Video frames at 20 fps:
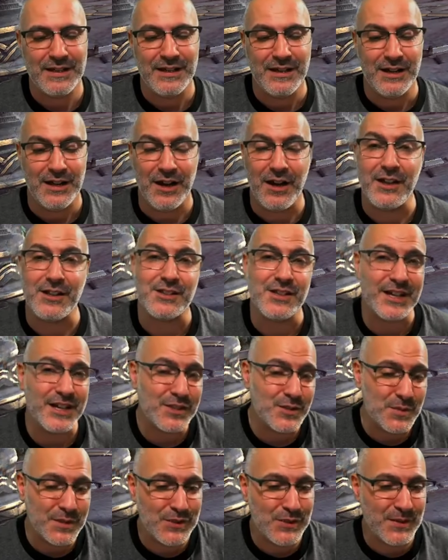All right, so I guess
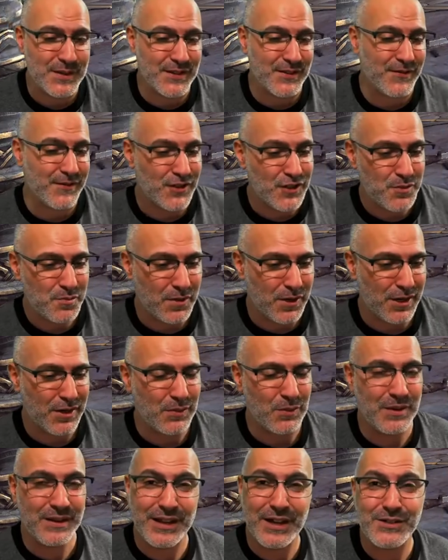we're doing the first part
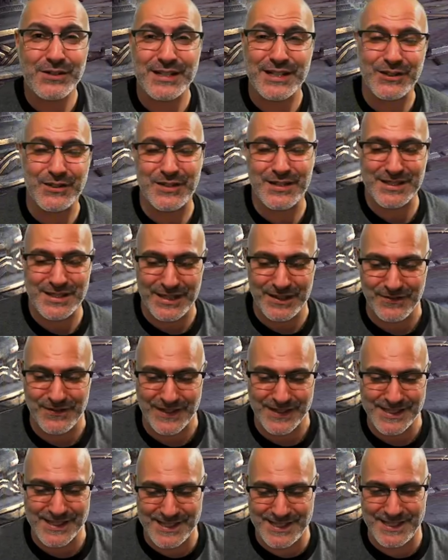without decreased
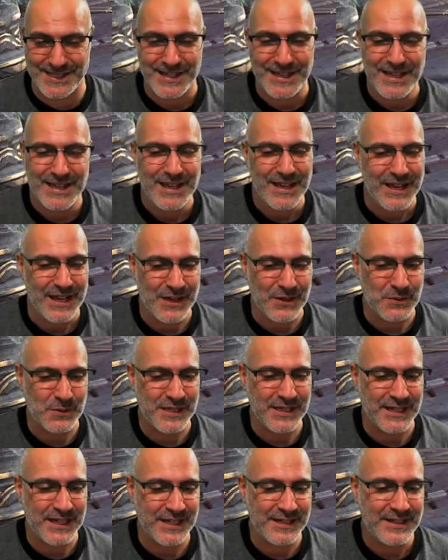defense and
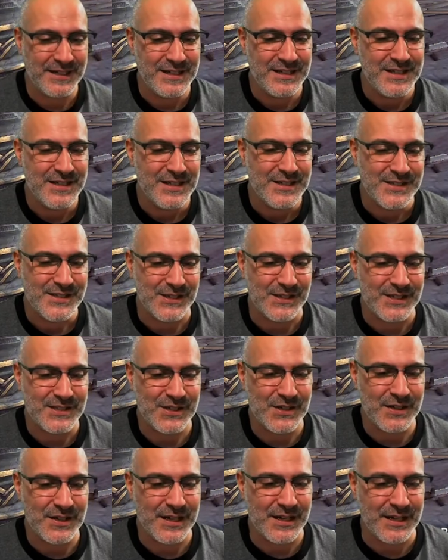weaken. So let's go
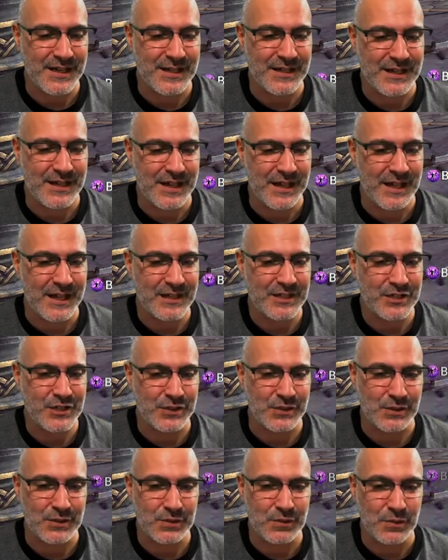ahead. A
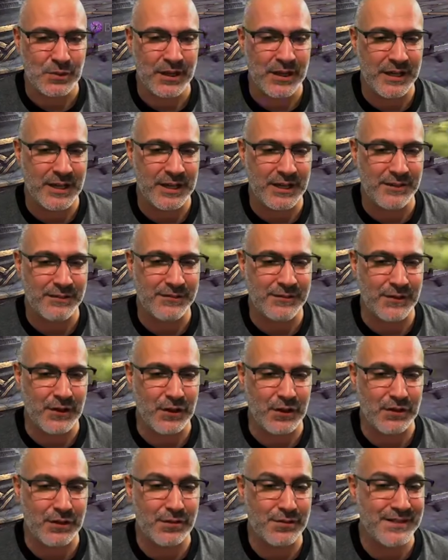two, we're hitting
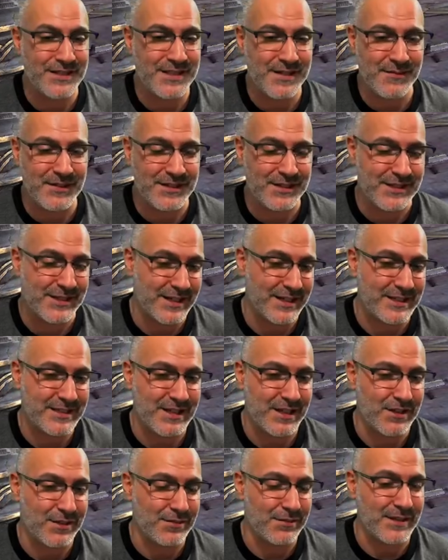for three seventy-six,
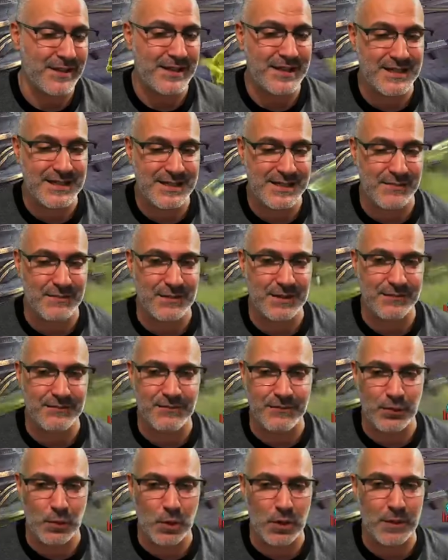three
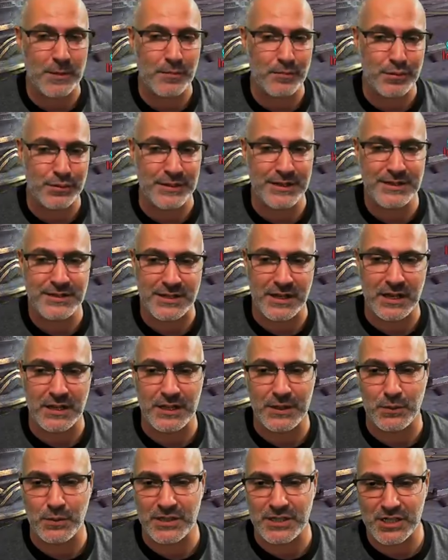seventy-four. Pretty
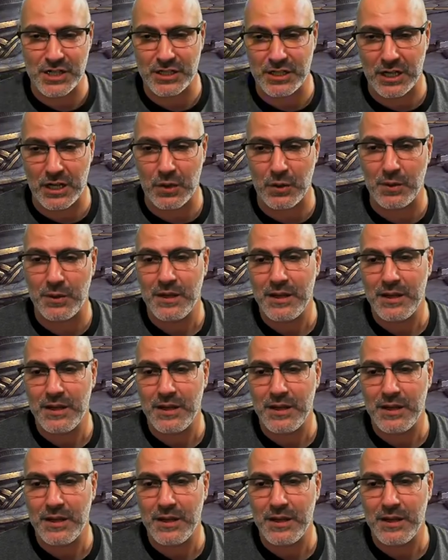solid. We took out